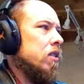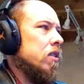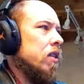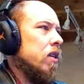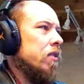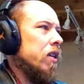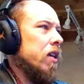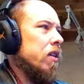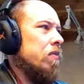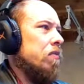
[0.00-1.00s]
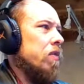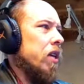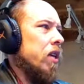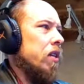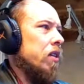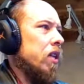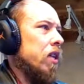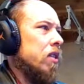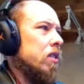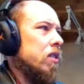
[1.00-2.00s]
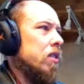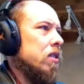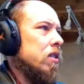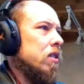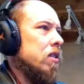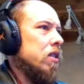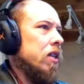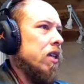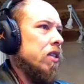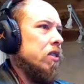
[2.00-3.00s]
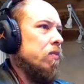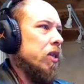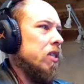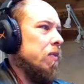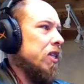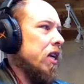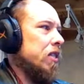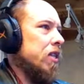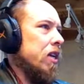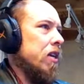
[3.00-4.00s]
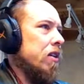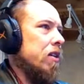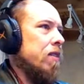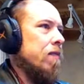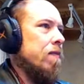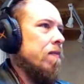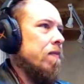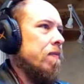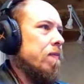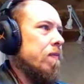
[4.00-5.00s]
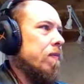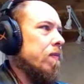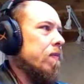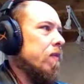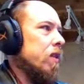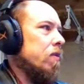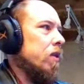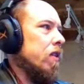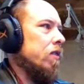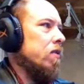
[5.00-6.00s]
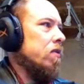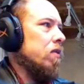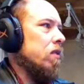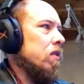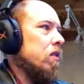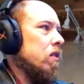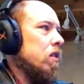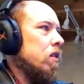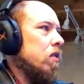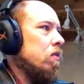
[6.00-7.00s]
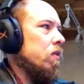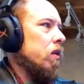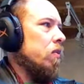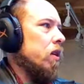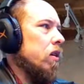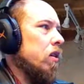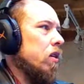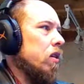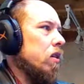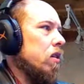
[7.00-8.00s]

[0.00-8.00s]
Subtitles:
I don't think I can run it in Linux. Yeah, it just brings up a text editor. Whatever. We will...